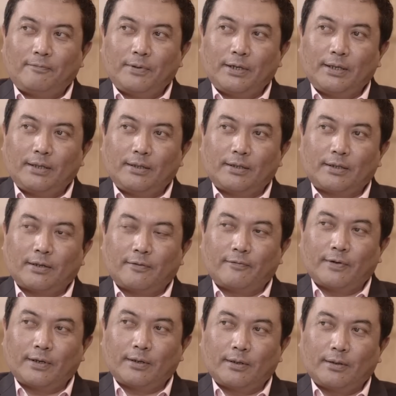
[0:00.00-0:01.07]
been
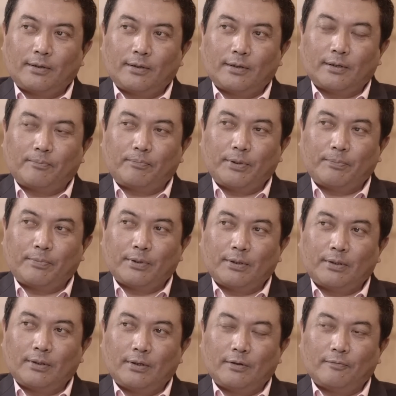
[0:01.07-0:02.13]
serving the
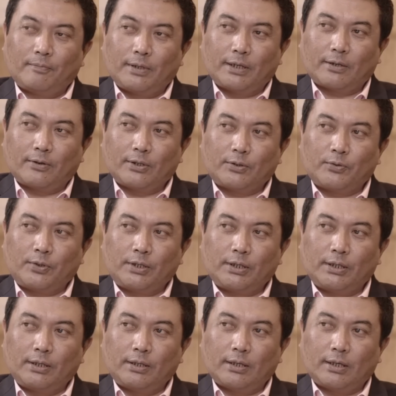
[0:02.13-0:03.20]
people of my
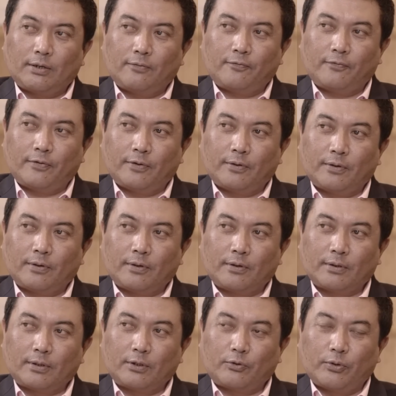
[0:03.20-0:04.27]
constituency now
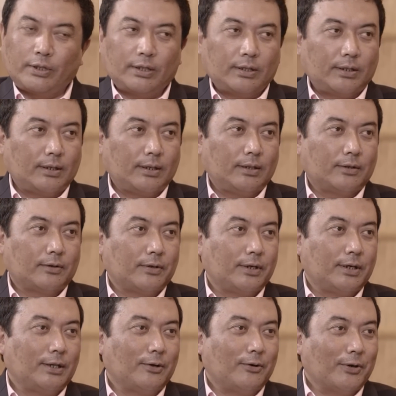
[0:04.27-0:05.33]
for
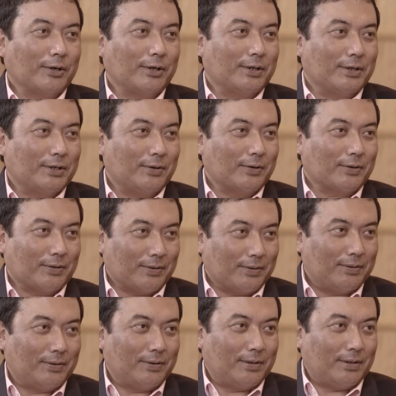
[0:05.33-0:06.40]
23 long years, Doctor.
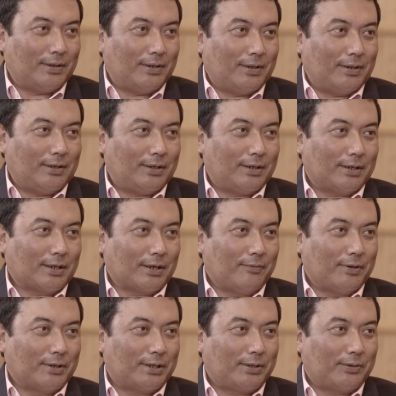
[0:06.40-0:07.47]
Since I
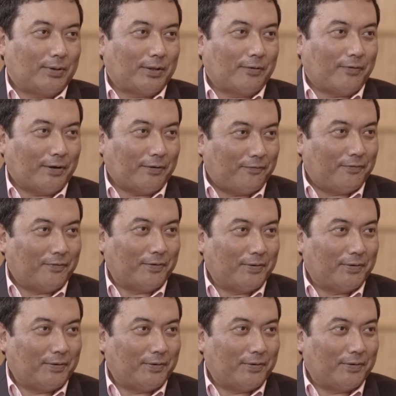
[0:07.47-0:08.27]
was 25